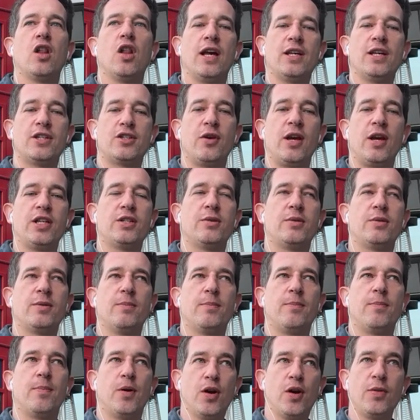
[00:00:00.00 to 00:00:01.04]
estranged
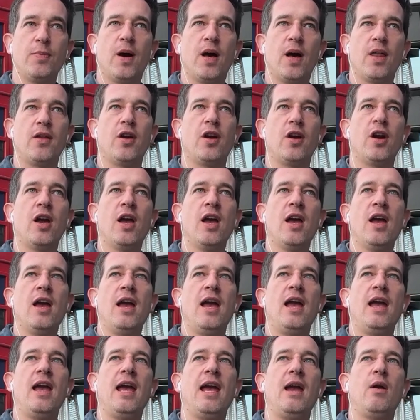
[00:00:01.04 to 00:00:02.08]
birth mother,
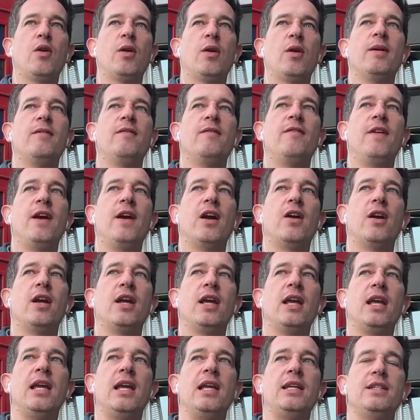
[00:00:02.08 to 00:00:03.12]
it would have been
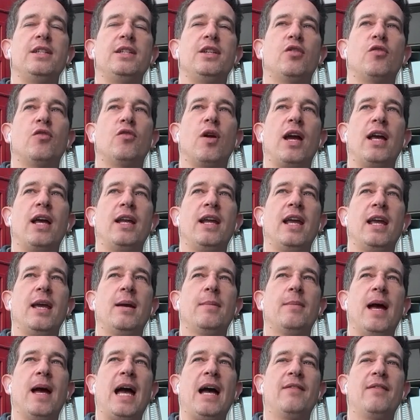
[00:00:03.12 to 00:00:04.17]
very easy to write him
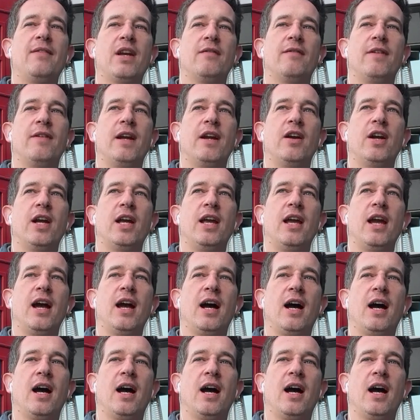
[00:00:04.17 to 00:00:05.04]
having a very